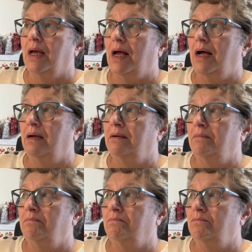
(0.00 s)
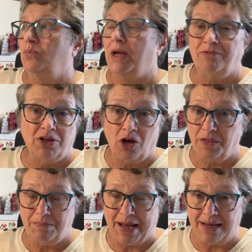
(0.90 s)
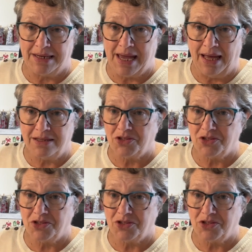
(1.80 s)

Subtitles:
We haven't got the pattern yet,